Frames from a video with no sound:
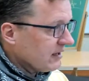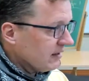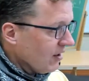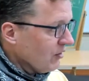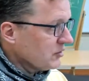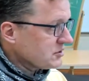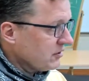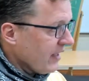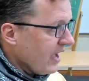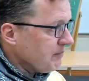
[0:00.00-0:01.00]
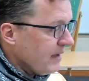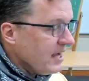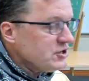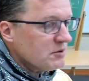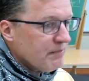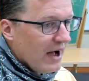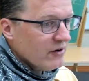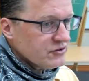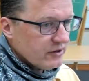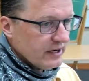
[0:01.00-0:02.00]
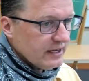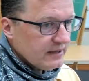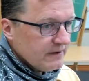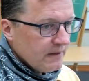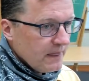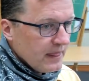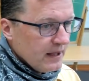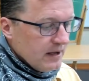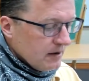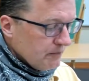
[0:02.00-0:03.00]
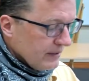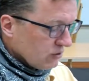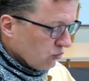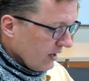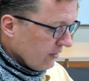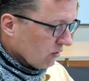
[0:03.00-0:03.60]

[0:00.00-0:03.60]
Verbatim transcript: close to that major boundary between the